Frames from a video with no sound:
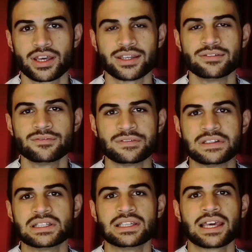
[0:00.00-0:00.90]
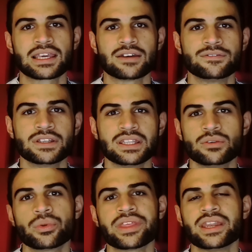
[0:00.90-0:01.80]
I didn't feel like I fit
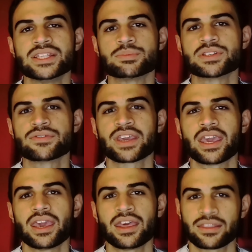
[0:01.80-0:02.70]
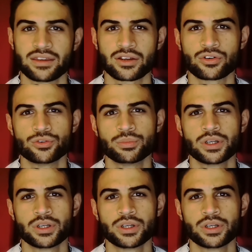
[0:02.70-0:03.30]
in with any specific ethnic group.